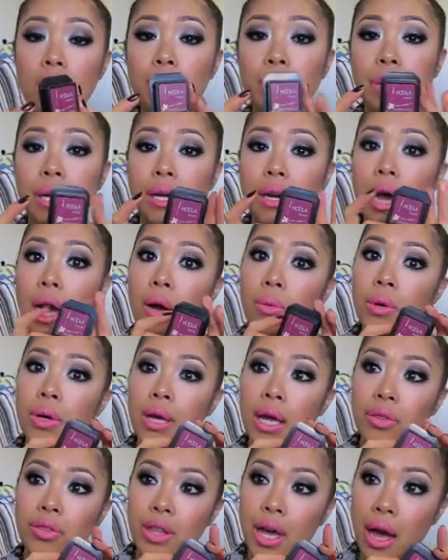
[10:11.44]
but I will
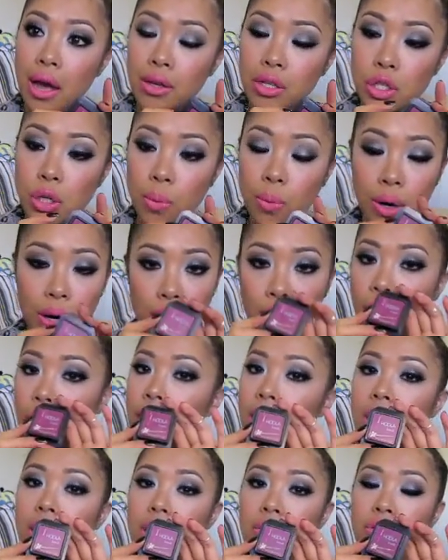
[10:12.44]
get that when I
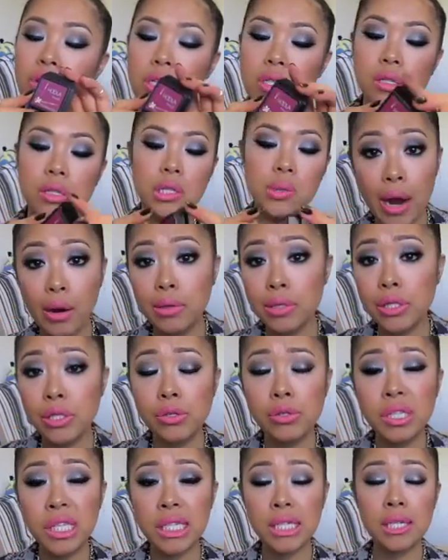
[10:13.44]
run out of this. I was
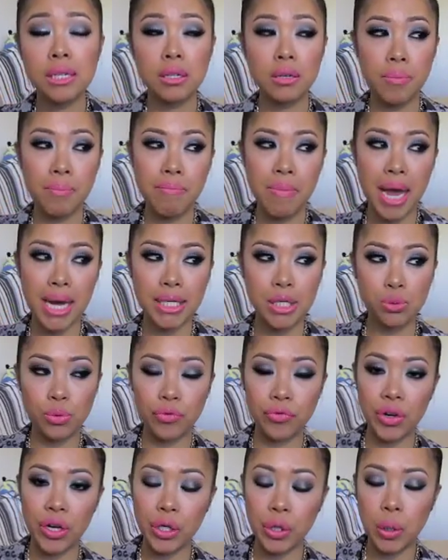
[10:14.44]
using Max
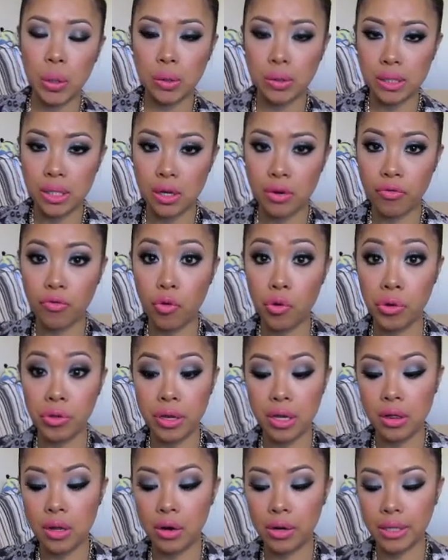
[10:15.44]
Refined Golden for
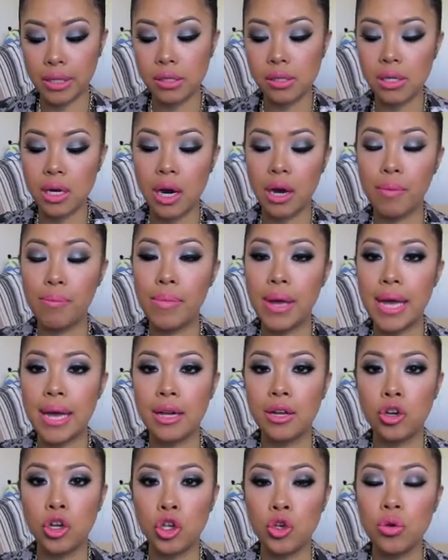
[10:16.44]
the longest time,
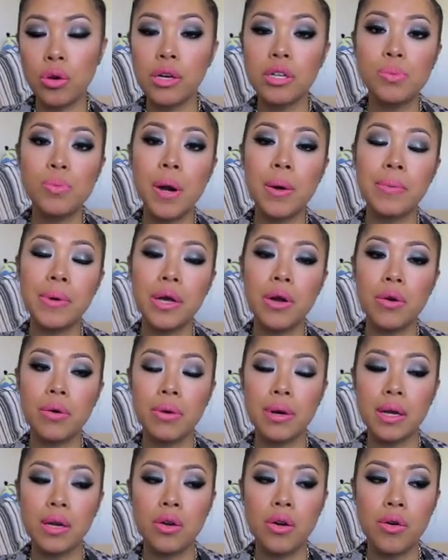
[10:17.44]
and you guys probably
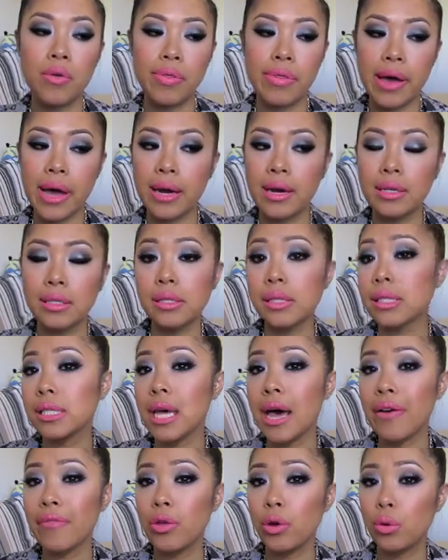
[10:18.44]
already know that it does
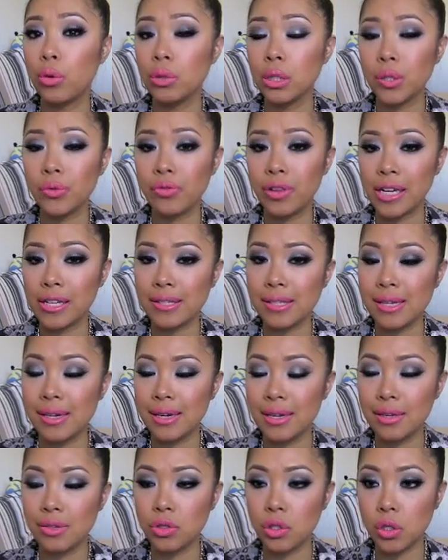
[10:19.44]
have the gold flecks in
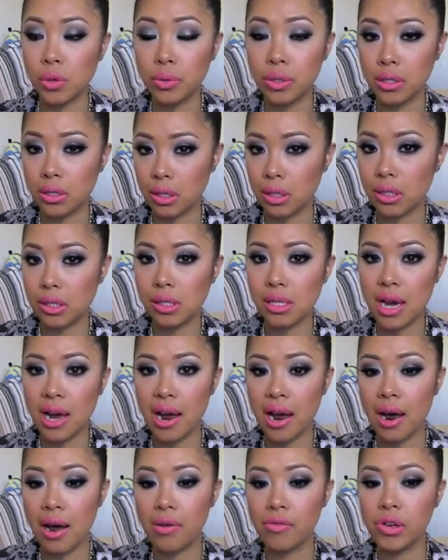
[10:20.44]
it, so it does
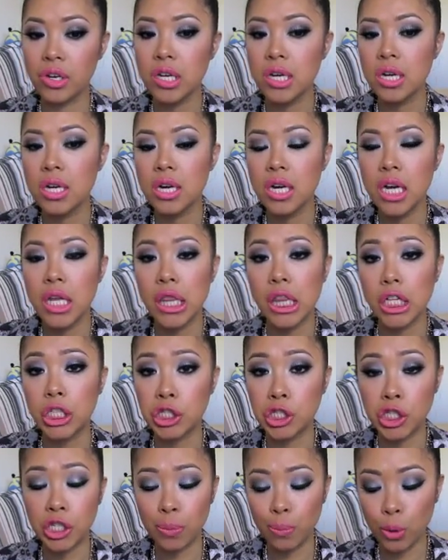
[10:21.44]
have the
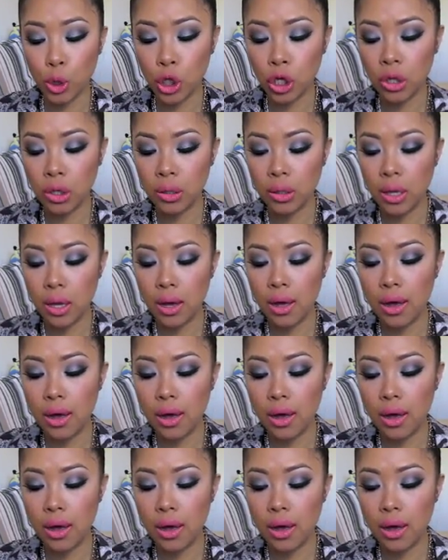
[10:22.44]
shimmer.